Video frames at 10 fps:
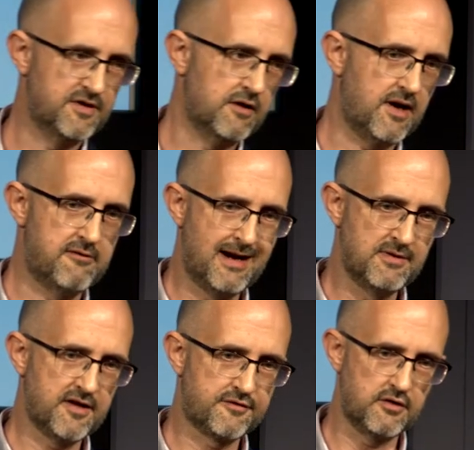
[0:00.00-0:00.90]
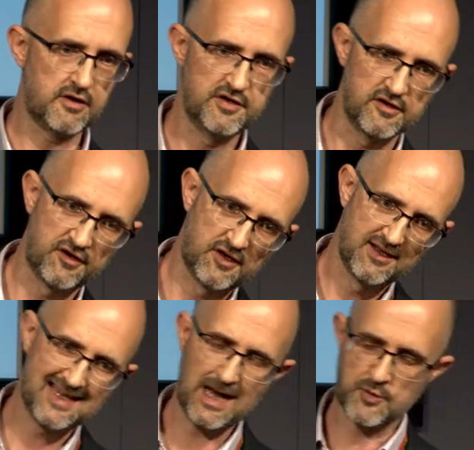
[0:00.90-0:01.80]
our, around our structures,
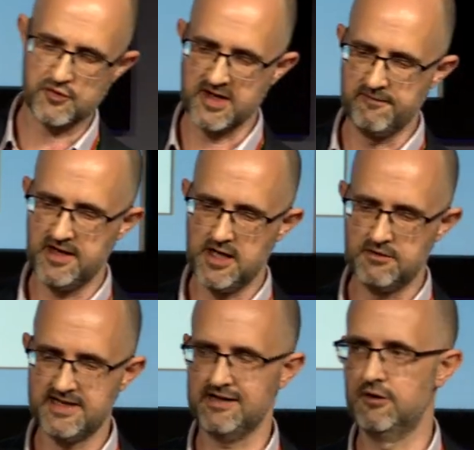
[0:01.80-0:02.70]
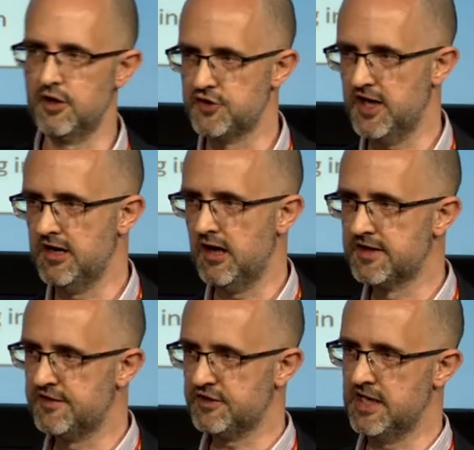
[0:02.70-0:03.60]
capturing the video technology and
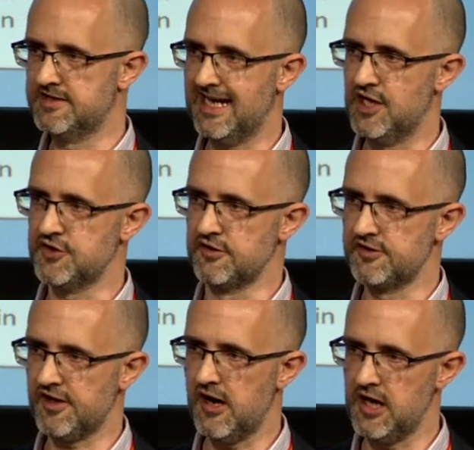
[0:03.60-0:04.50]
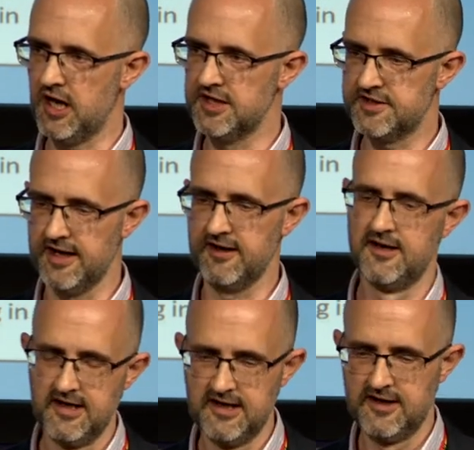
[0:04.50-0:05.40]
artificial intelligence, highlighting
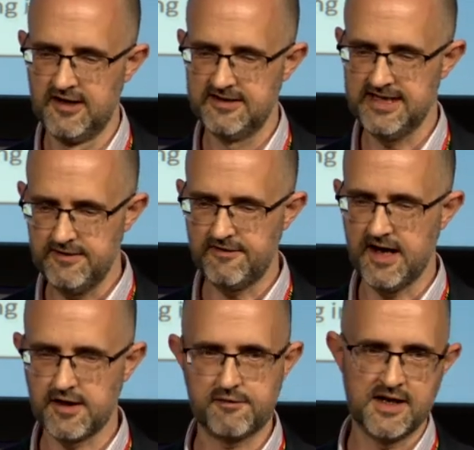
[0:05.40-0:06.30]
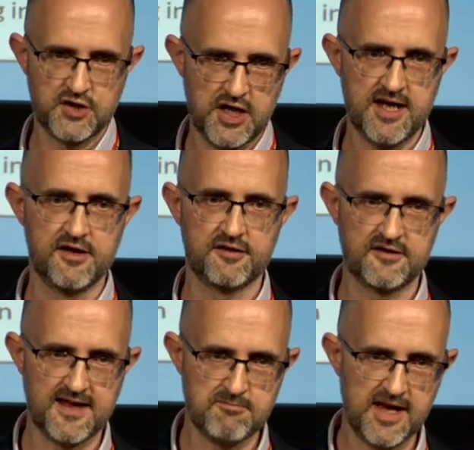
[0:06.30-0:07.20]
defects for engineers to
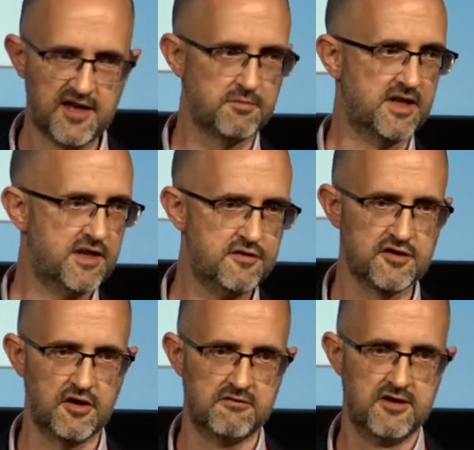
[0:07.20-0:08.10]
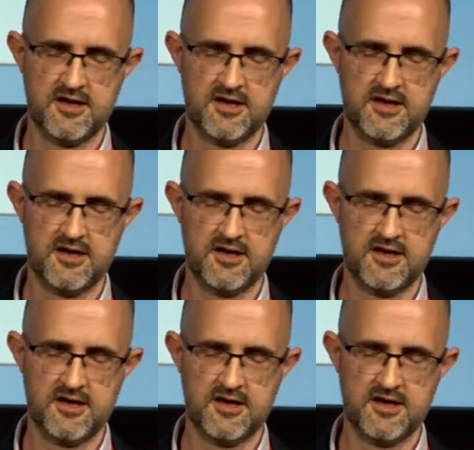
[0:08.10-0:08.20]
then make some decisions on.